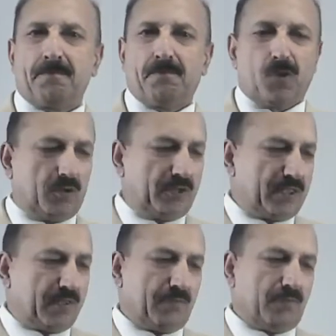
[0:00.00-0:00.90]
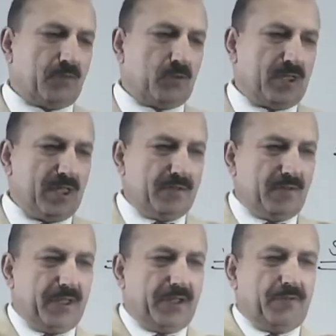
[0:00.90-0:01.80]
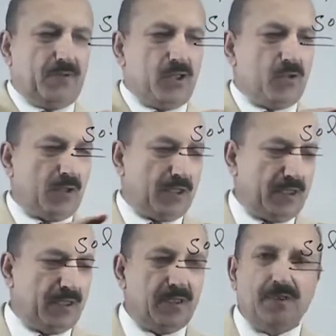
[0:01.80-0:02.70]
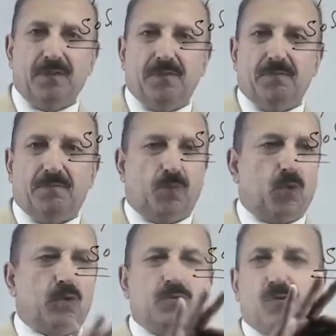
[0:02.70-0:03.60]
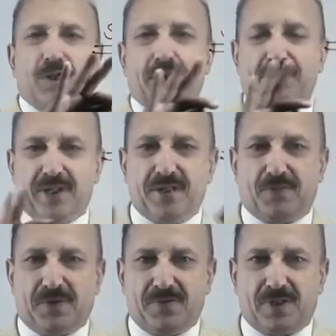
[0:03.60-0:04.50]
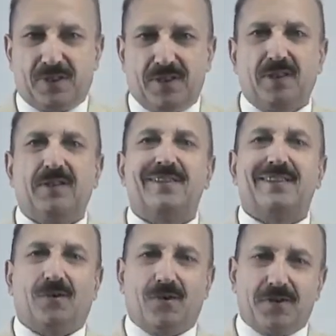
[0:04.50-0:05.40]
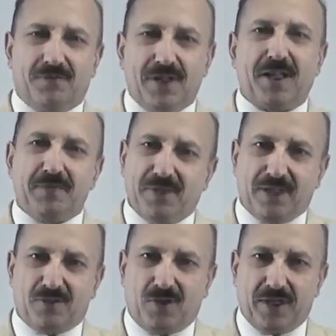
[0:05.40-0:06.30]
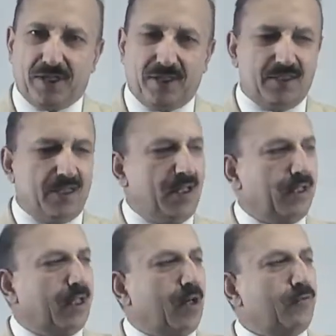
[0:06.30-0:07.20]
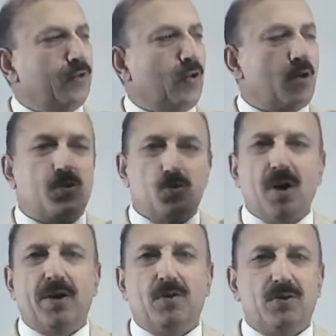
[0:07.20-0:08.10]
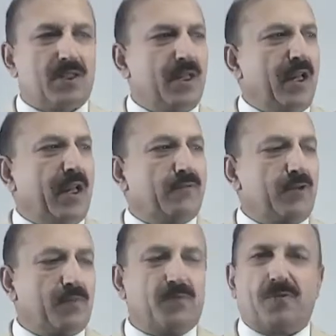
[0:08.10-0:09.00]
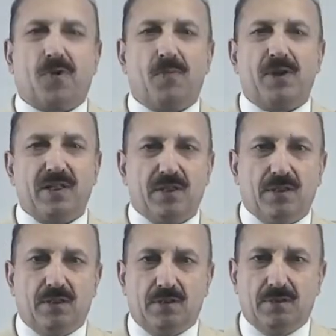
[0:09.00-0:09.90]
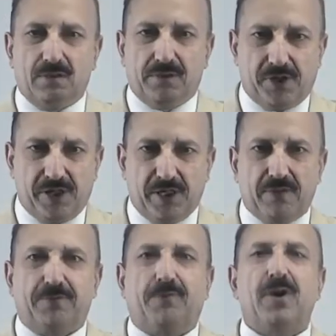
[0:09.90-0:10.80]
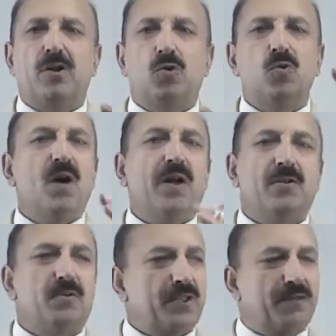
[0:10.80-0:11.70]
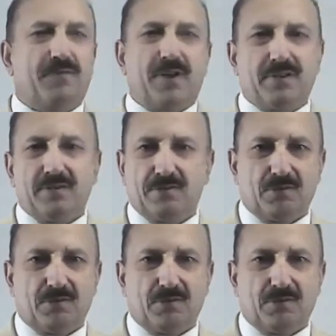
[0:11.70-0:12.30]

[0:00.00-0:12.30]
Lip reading: Now this, you see, individually both we have done previously, only one time in a triangle. Now we got two unknowns and we are performing here for two unknowns in one